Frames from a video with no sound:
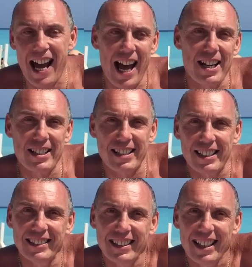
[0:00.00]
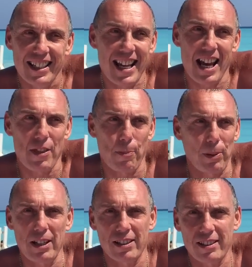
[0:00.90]
and yeah, the
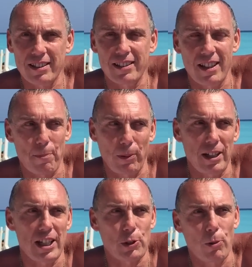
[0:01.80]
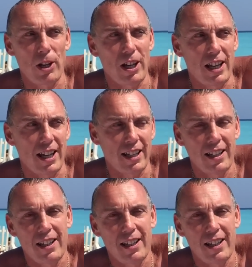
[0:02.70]
police were...